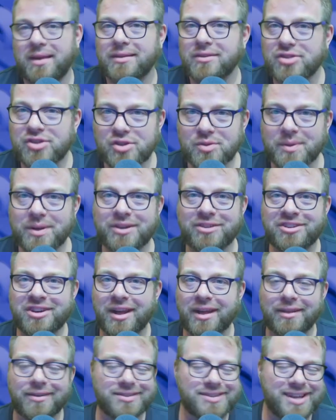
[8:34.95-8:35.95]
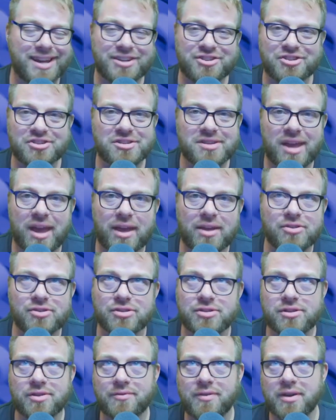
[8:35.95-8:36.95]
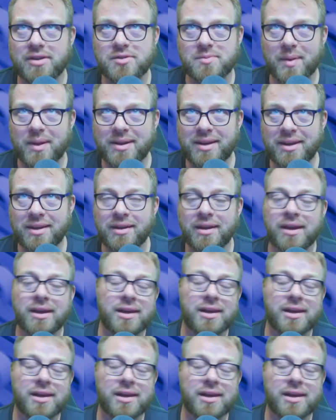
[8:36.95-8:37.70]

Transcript: It's $300 I just can't justify spending,